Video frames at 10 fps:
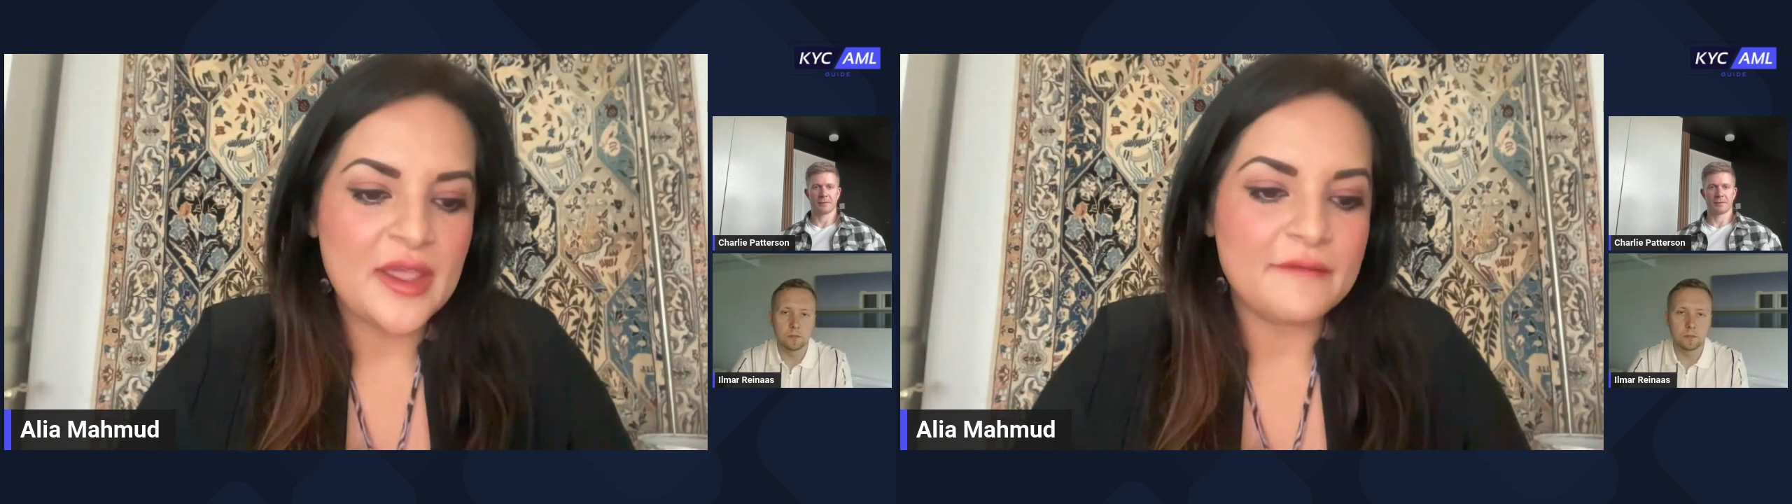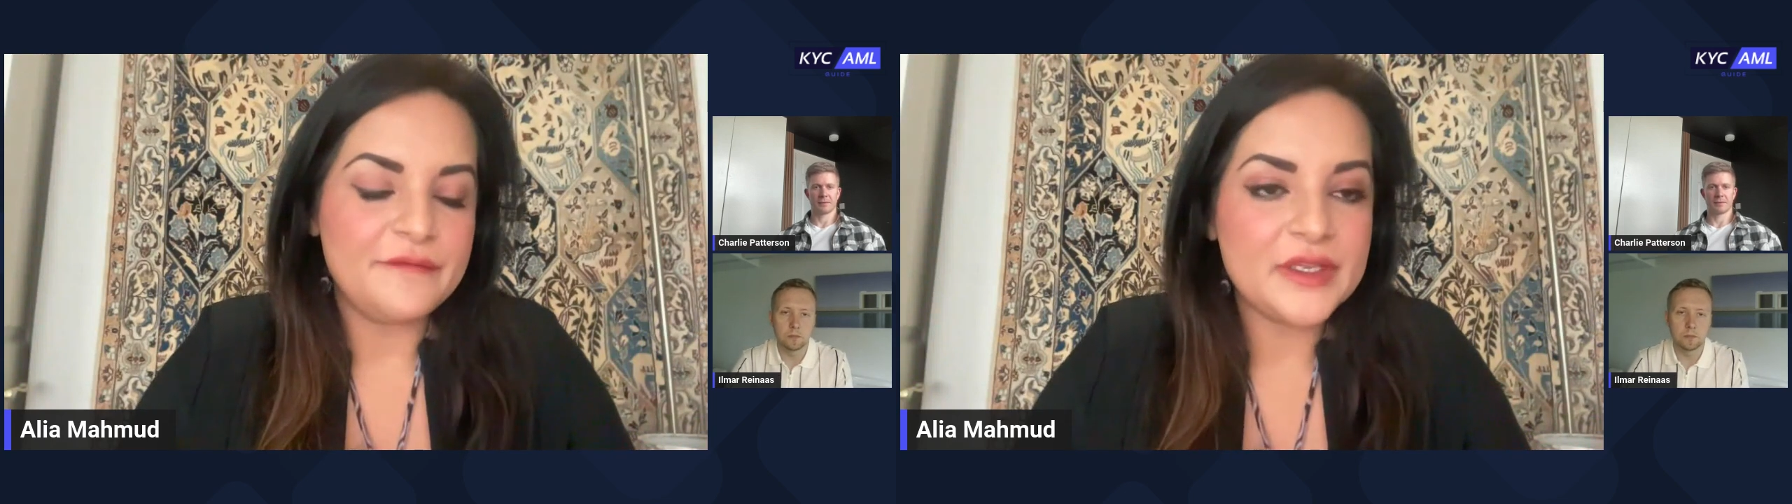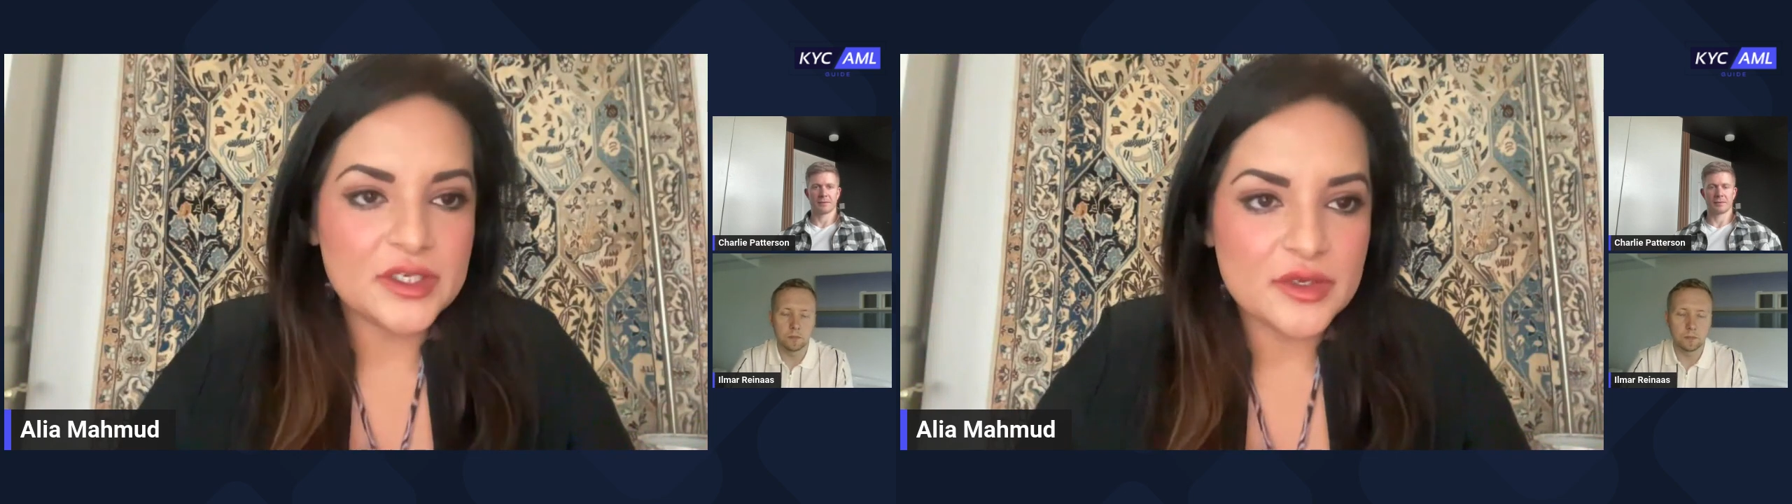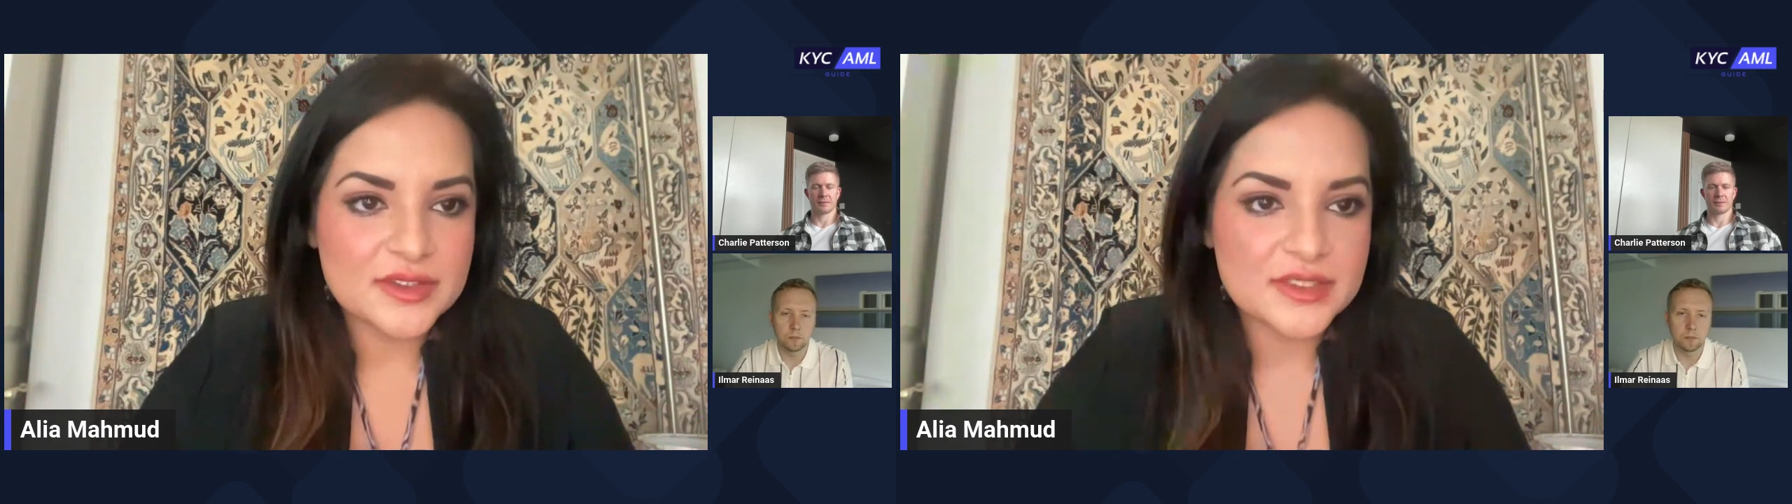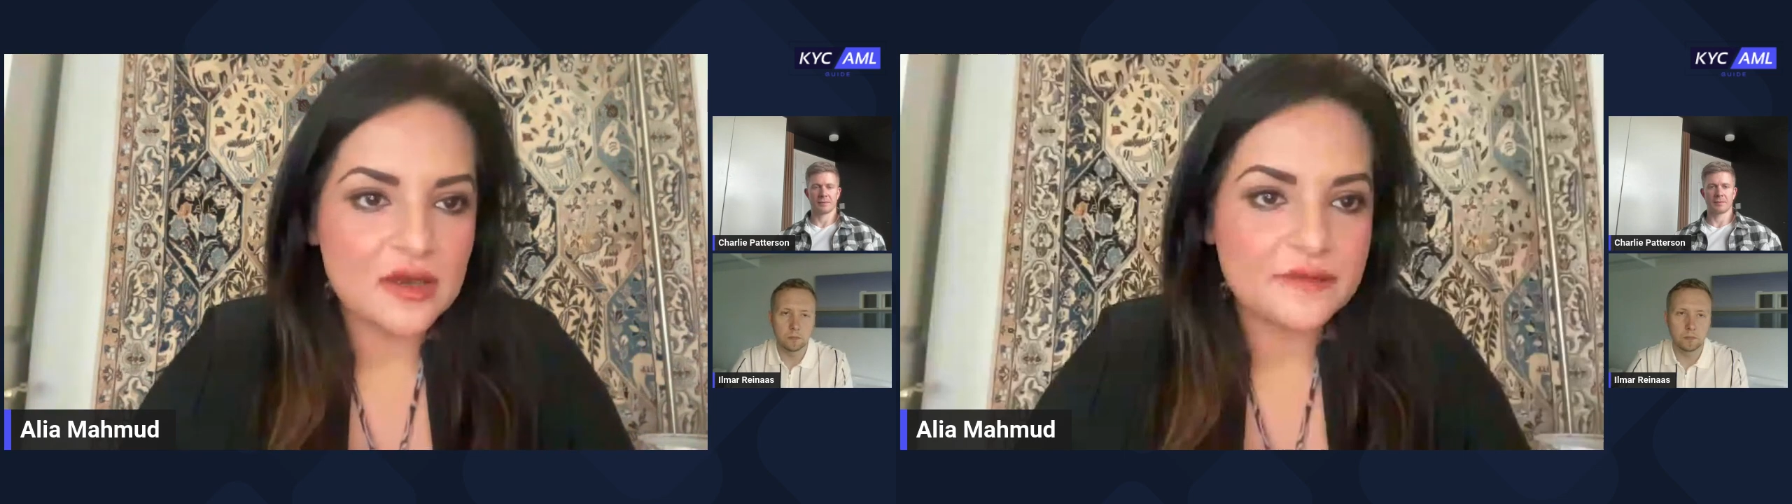video
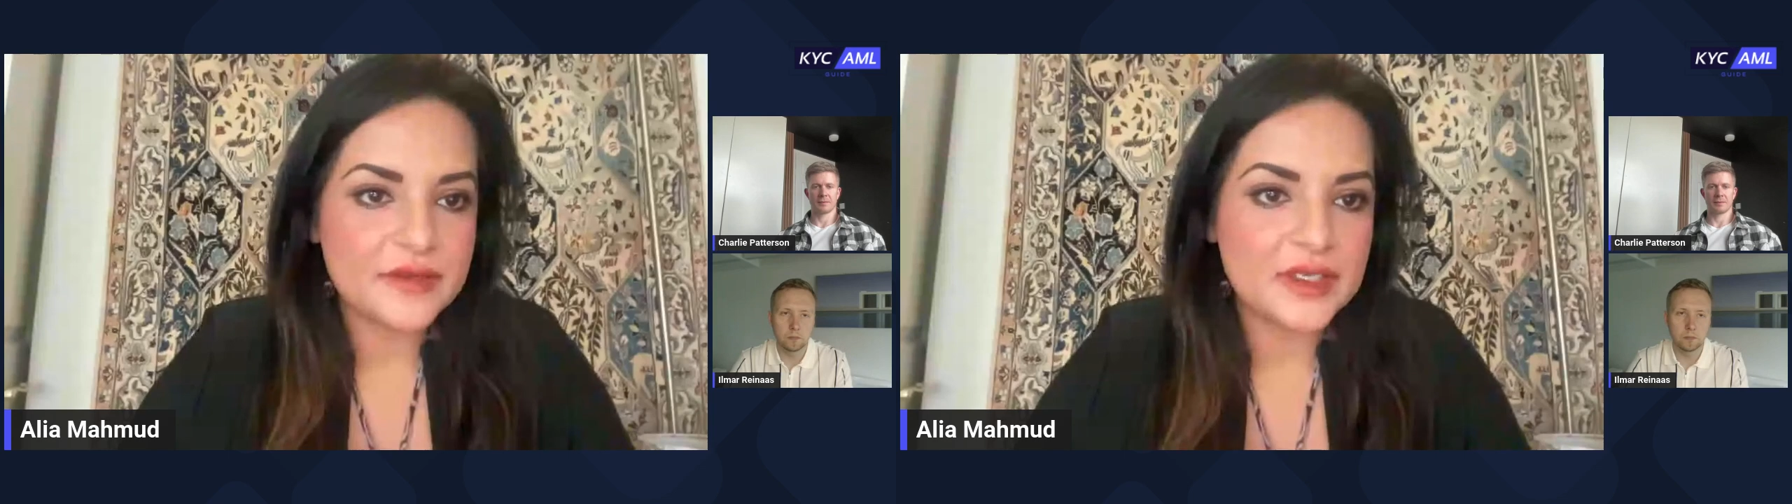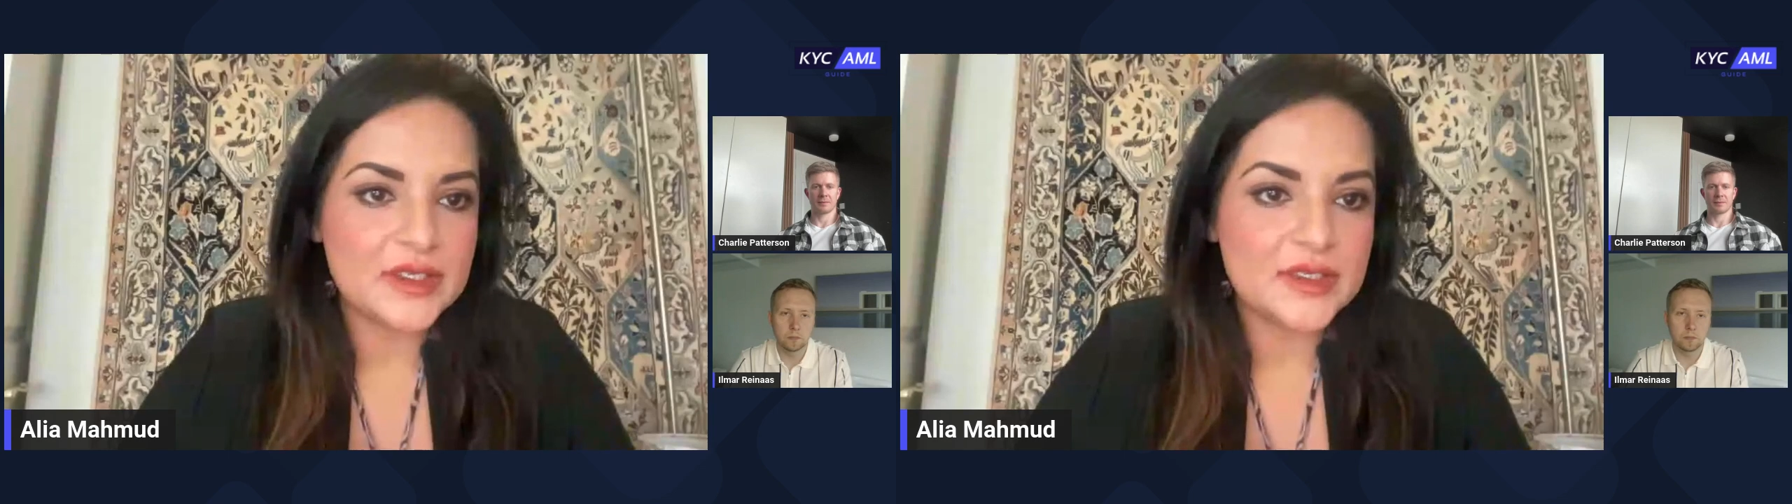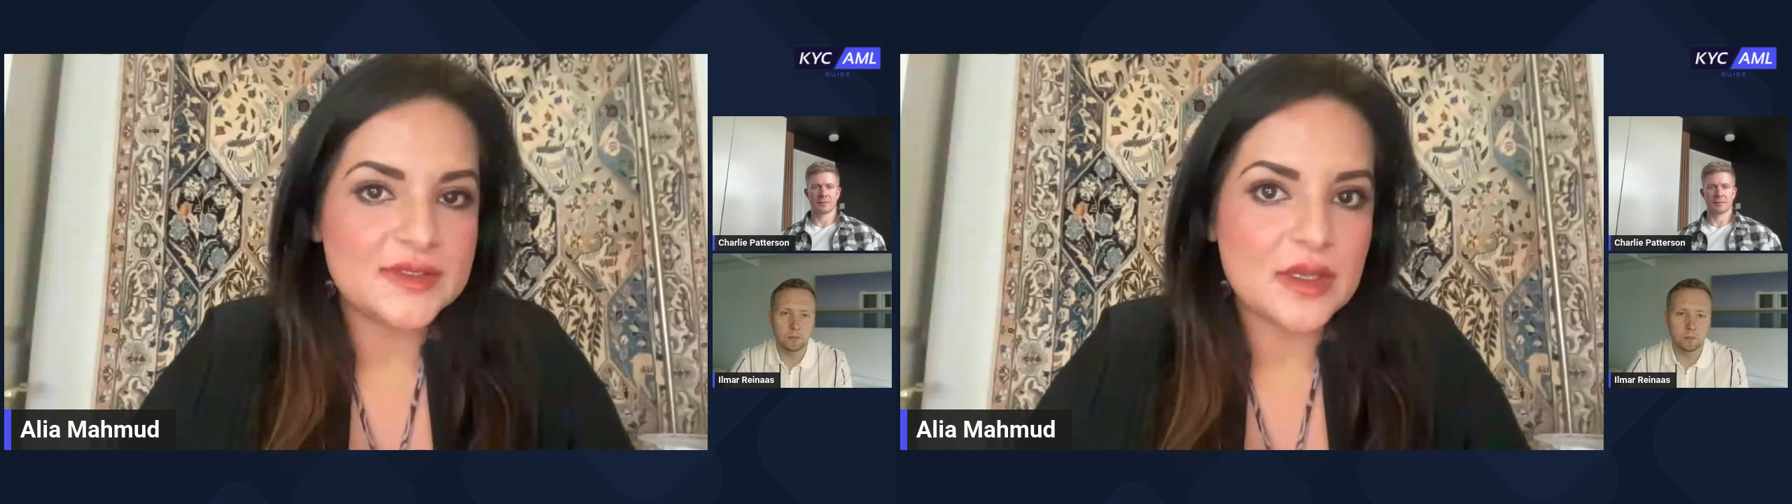selfies,